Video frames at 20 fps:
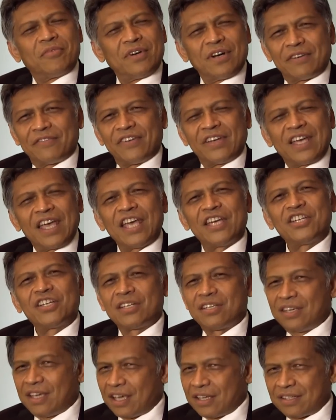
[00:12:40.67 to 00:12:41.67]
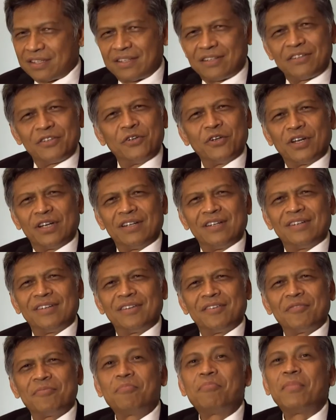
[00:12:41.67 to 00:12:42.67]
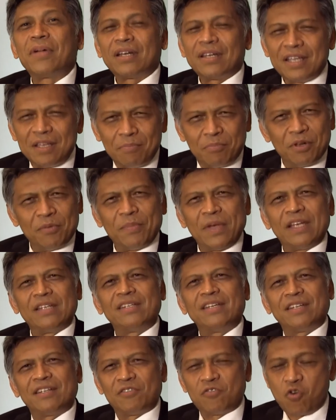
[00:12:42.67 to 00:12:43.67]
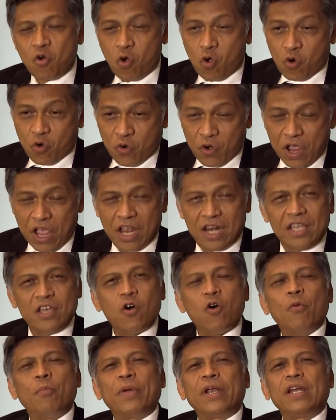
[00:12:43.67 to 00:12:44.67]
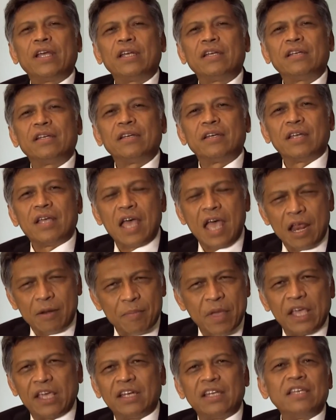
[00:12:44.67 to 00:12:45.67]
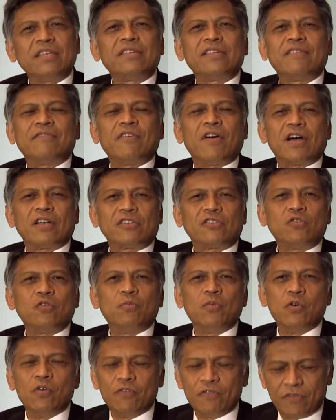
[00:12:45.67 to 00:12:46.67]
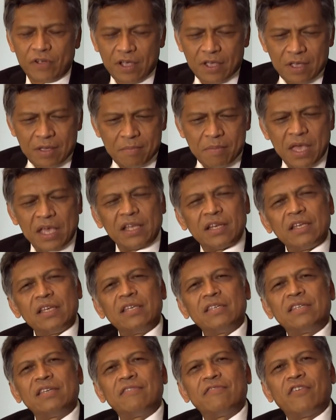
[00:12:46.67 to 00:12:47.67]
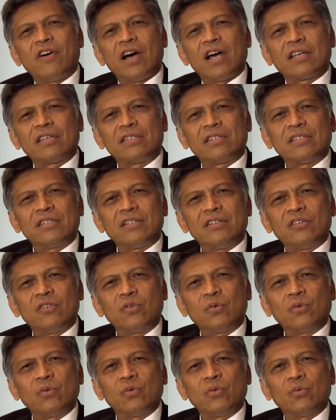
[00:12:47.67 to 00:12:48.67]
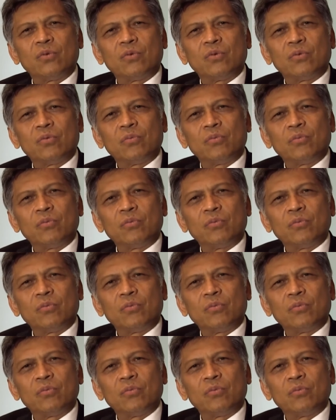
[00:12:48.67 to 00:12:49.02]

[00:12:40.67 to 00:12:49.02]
ratification, yes, good, but implement it, really open it, and make it easy for us to move, make it easy for us to